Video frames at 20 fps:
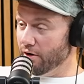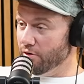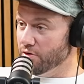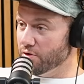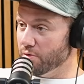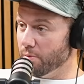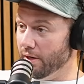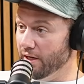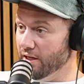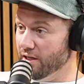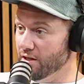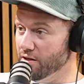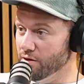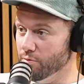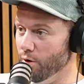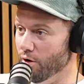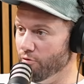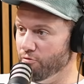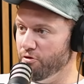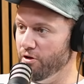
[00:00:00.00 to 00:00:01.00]
hundred twenty
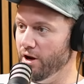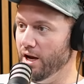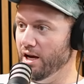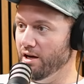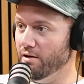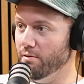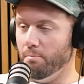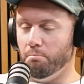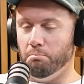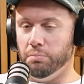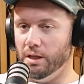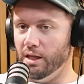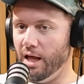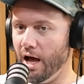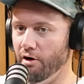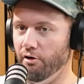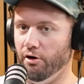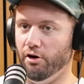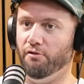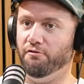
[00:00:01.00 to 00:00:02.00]
kilowatt fan
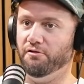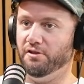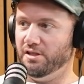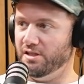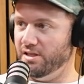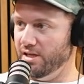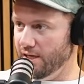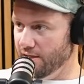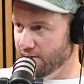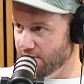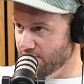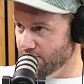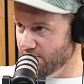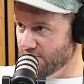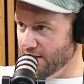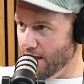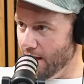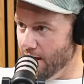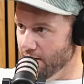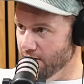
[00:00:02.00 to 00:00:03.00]
blowing off its tits.
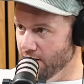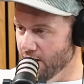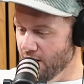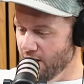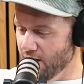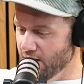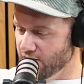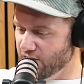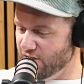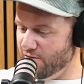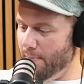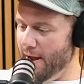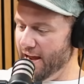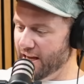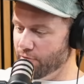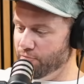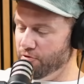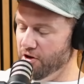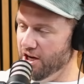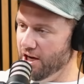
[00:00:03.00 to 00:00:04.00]
So a S M E
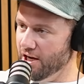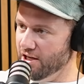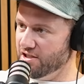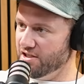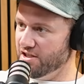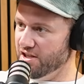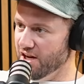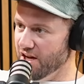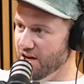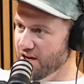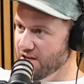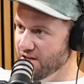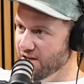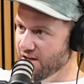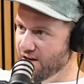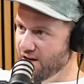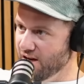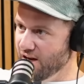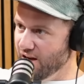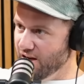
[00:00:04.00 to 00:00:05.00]
C V S D
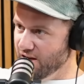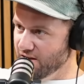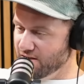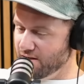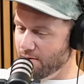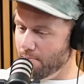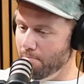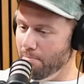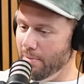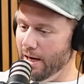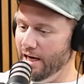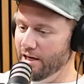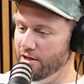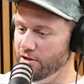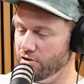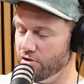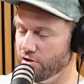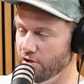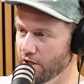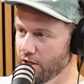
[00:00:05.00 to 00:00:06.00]
is
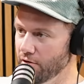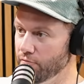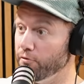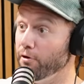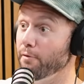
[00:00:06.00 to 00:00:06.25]
mandatory